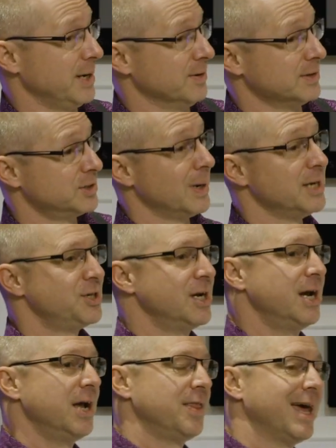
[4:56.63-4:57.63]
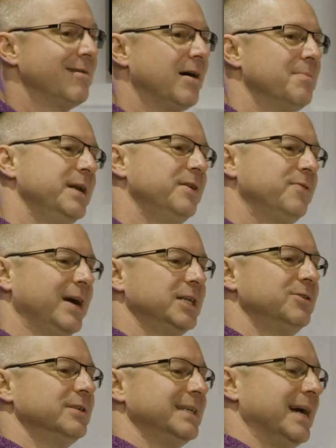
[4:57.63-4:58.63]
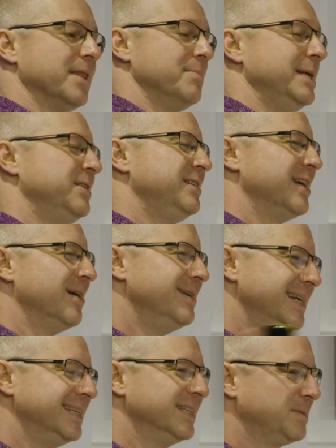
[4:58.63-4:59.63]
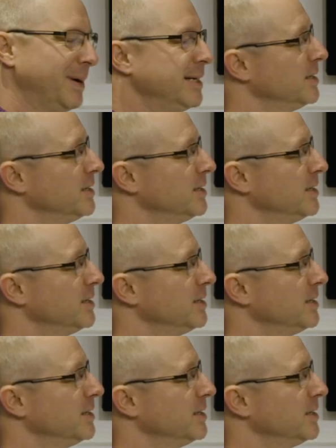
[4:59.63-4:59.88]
on a switch. There are manufacturers now that means you don't need to spend